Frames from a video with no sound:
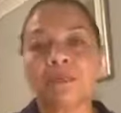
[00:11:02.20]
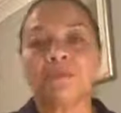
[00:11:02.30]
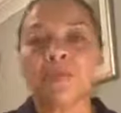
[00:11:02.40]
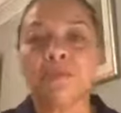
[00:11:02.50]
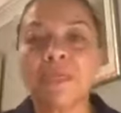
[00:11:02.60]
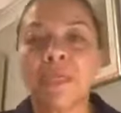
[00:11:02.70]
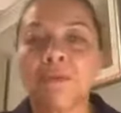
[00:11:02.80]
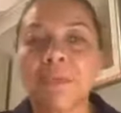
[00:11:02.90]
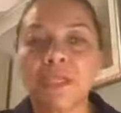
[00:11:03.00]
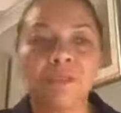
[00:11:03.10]
just want you to
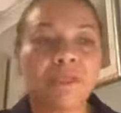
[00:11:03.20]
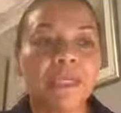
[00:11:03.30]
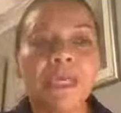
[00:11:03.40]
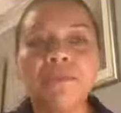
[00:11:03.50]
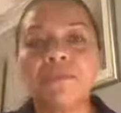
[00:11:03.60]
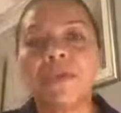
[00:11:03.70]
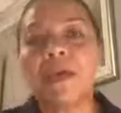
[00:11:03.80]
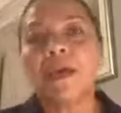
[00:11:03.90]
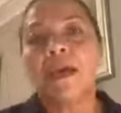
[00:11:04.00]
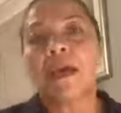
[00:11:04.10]
get better relief
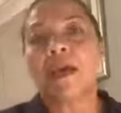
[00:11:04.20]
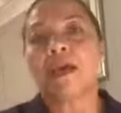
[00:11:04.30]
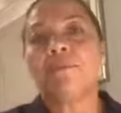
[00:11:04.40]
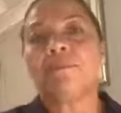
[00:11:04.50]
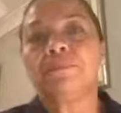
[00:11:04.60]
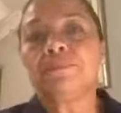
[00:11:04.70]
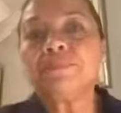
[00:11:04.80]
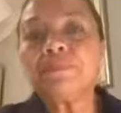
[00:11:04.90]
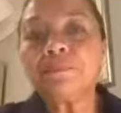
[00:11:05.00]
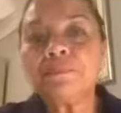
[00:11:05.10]

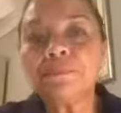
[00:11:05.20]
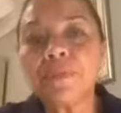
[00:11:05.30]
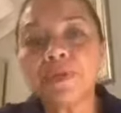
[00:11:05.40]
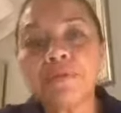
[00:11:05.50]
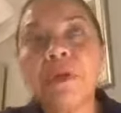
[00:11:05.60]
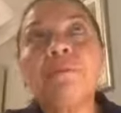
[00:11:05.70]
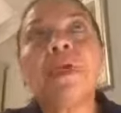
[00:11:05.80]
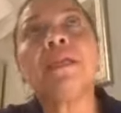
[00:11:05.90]
from